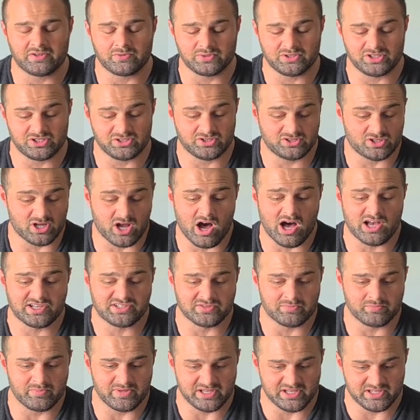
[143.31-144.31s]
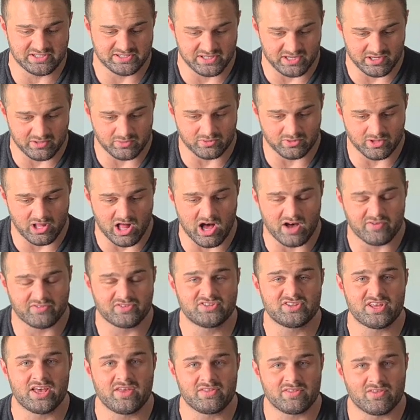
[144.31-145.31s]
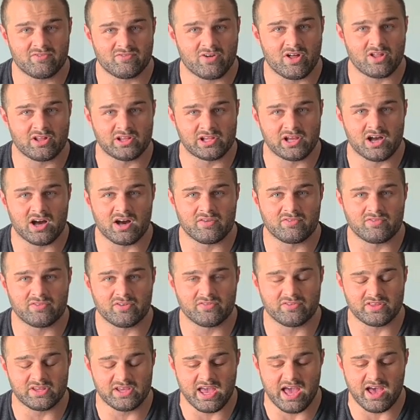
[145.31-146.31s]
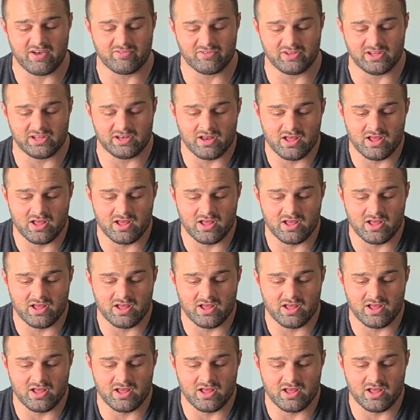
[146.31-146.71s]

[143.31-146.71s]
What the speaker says: which is awesome because then it will offset the falling off of the caffeine.